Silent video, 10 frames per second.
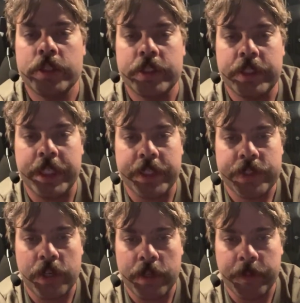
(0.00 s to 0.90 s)
Yeah,
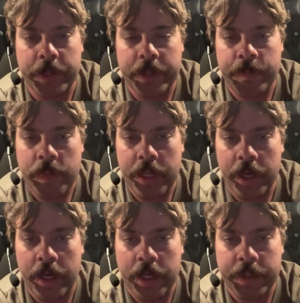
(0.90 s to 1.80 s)
sorry, buddy.
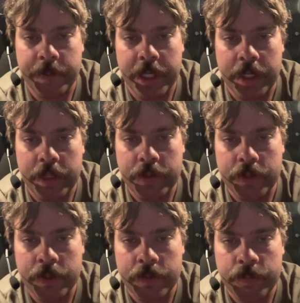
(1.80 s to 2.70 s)
And then we got
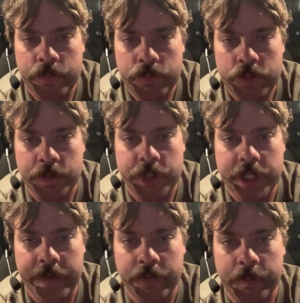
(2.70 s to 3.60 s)
another super
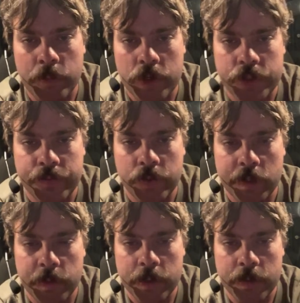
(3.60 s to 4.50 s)
chat from Marshall
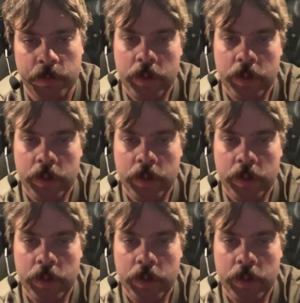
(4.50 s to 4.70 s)
Forward.